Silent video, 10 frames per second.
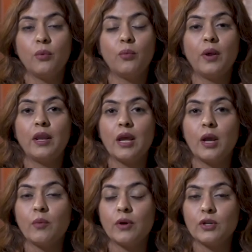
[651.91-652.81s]

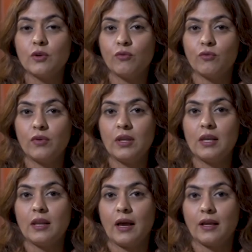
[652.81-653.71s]
wherever you feel
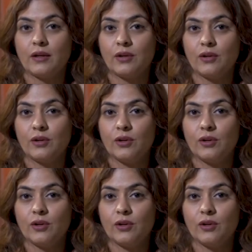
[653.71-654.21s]
like.